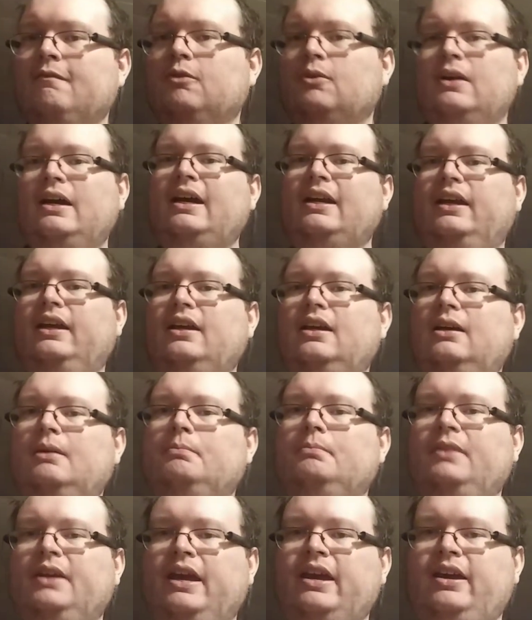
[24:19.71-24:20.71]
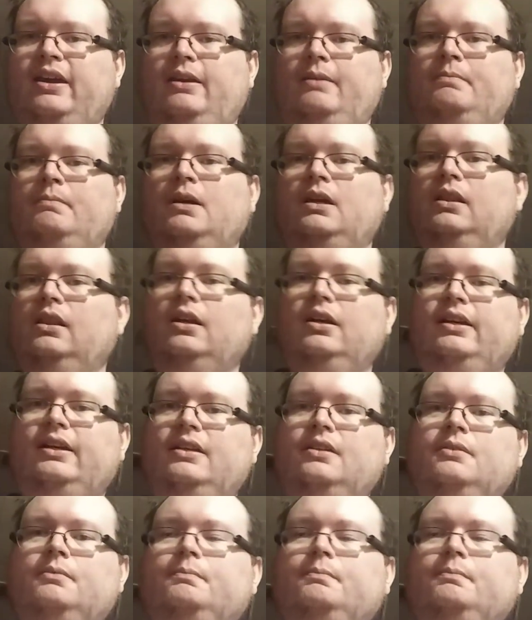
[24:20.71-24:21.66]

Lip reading: variety up the game a lot.